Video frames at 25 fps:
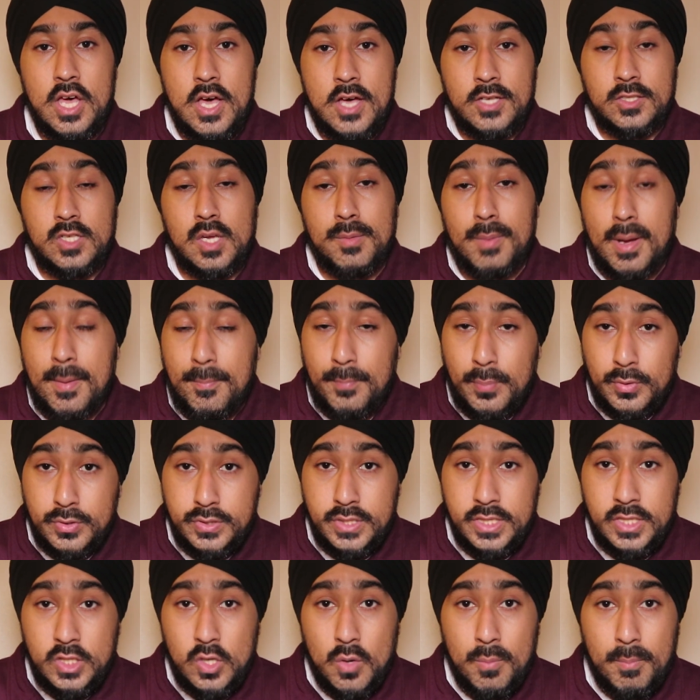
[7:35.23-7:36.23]
So by
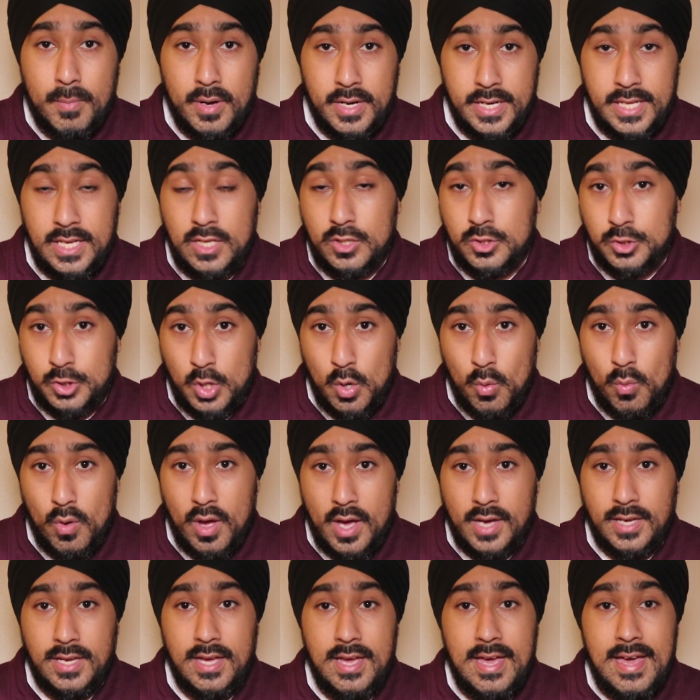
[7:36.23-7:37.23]
putting your money to
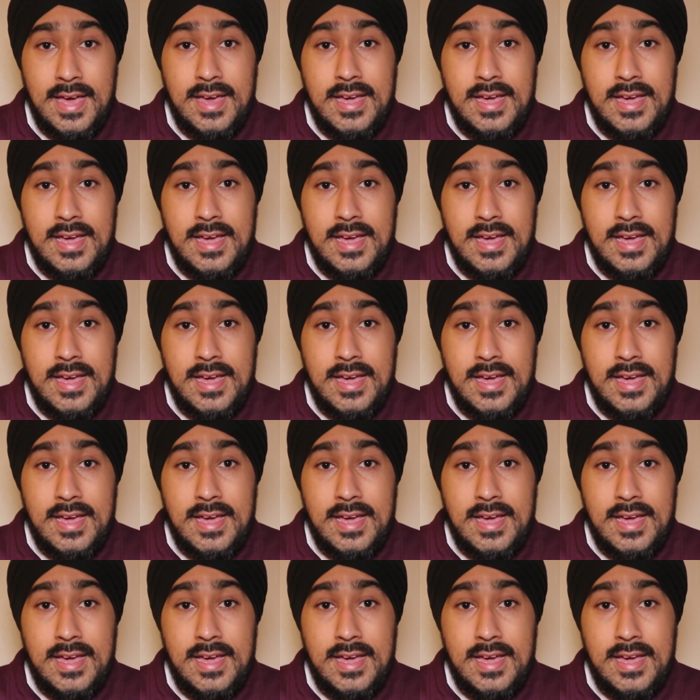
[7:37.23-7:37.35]
work,